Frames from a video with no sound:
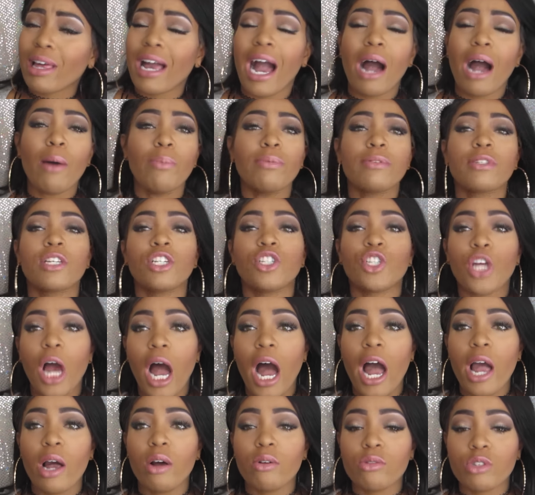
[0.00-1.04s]
Like, I was a
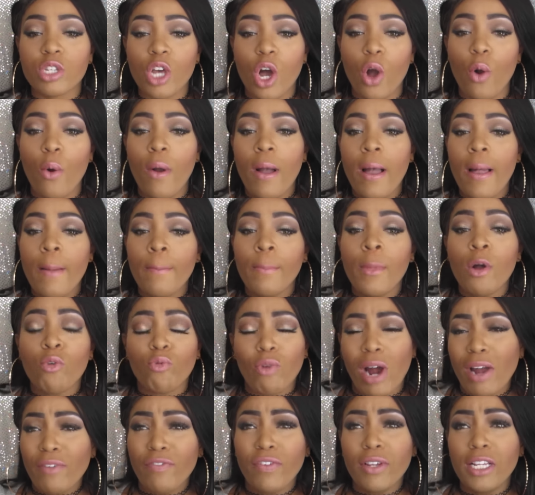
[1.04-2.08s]
child, so
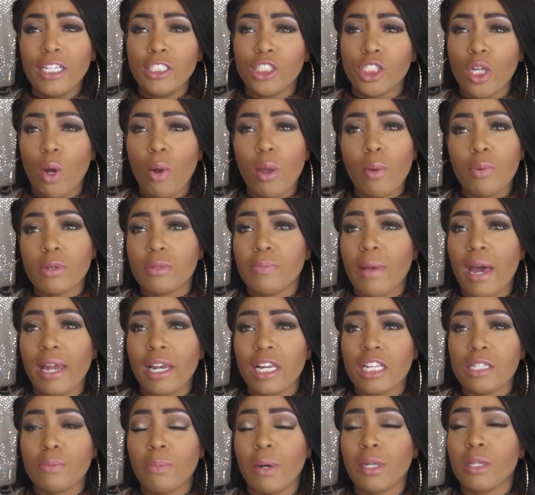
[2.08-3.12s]
rightfully so he was mad
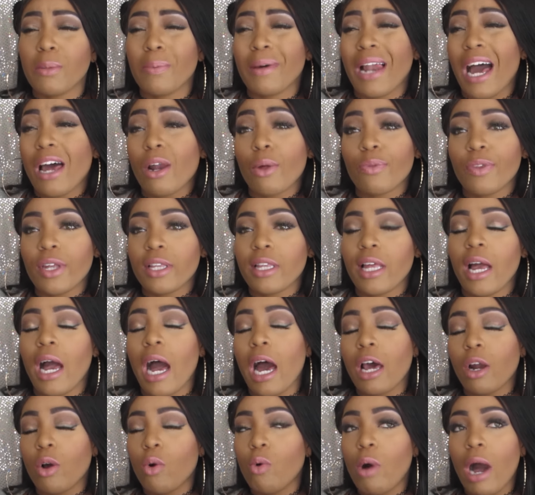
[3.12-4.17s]
at his mother. But I don't think that
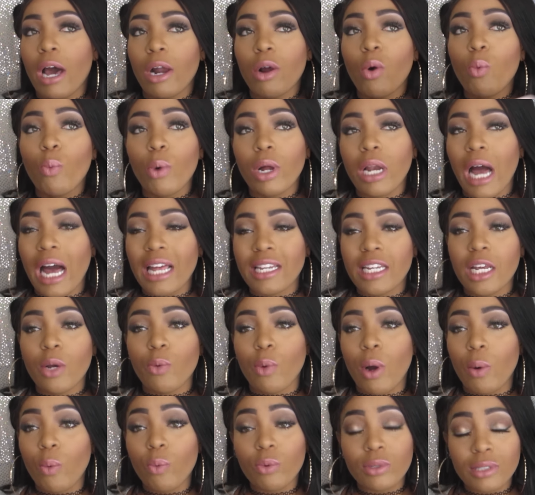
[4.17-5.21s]
I didn't
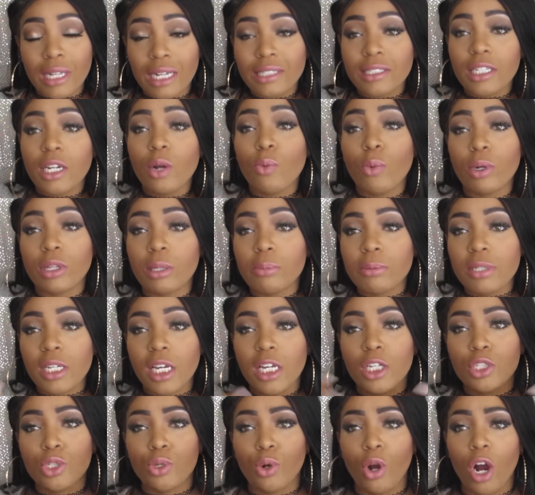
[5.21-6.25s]
want them to
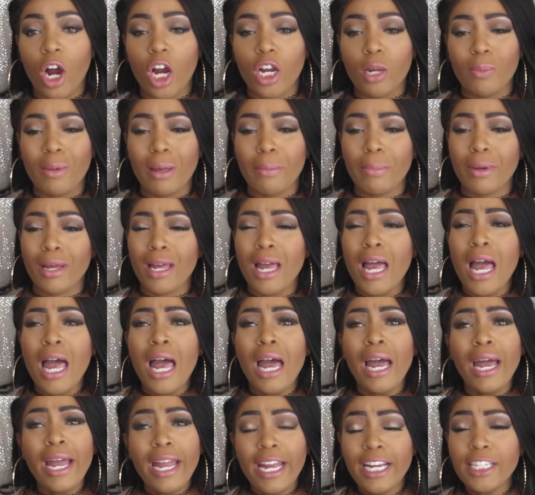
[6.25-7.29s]
get into an argument, but
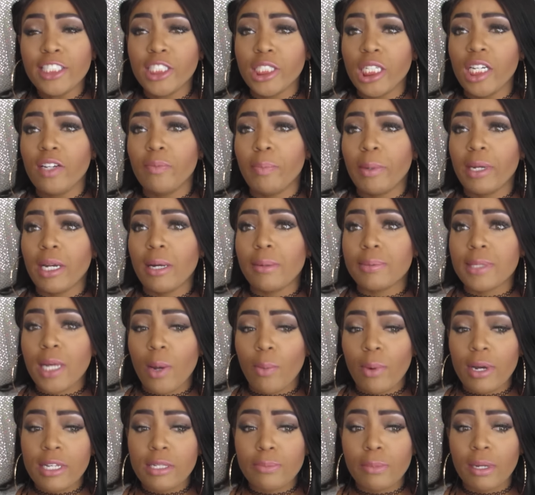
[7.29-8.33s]
he should have been
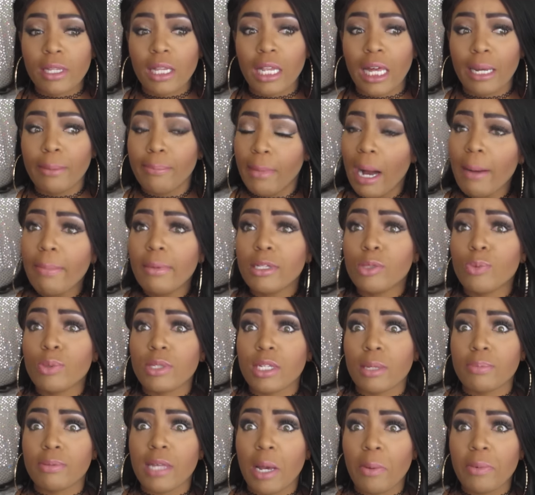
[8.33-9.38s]
upset with his mother. Like, my mother
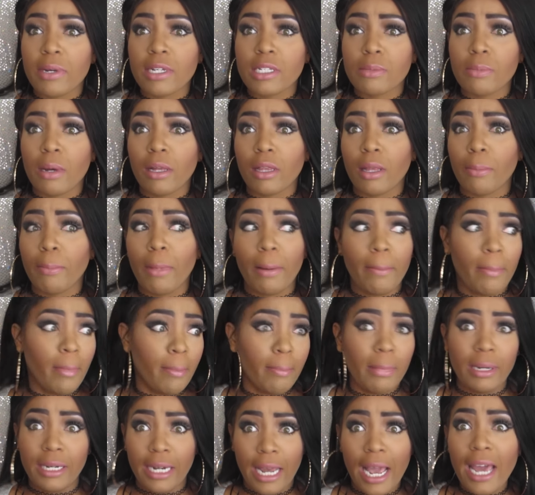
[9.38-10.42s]
was upset with his mother,
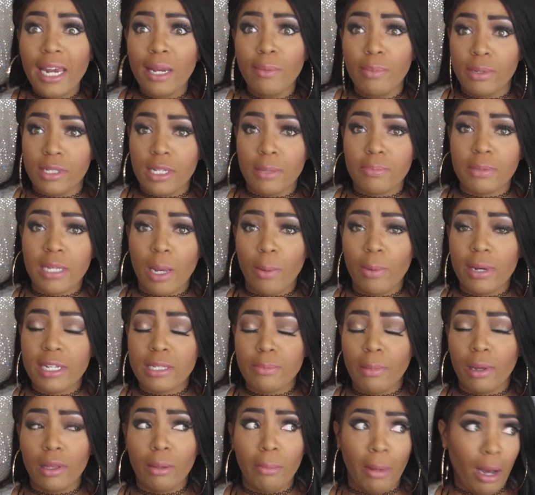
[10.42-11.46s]
my daddy was upset with
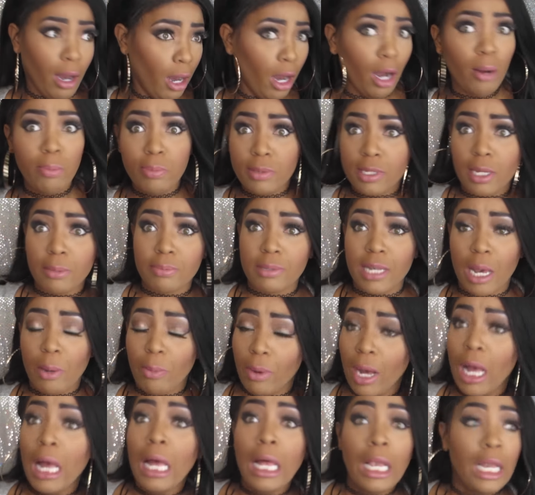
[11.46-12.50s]
his mother, my aunt was upset
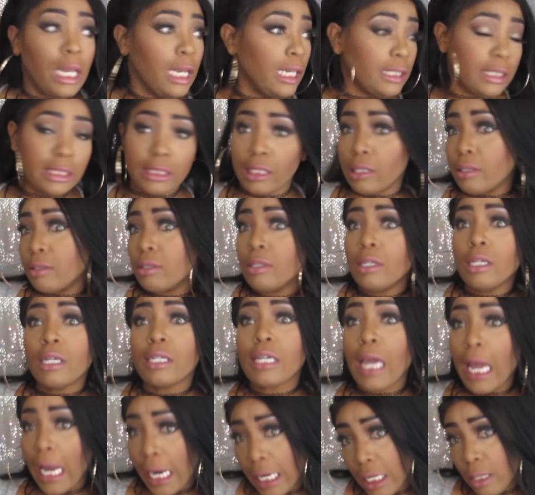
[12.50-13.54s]
with, listen,
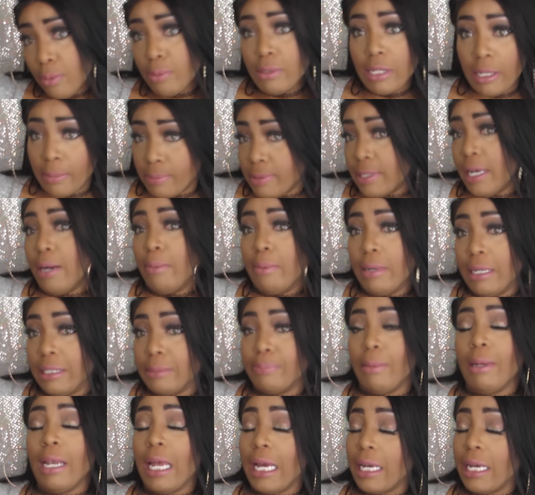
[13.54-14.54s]
Kina was upset with his mother.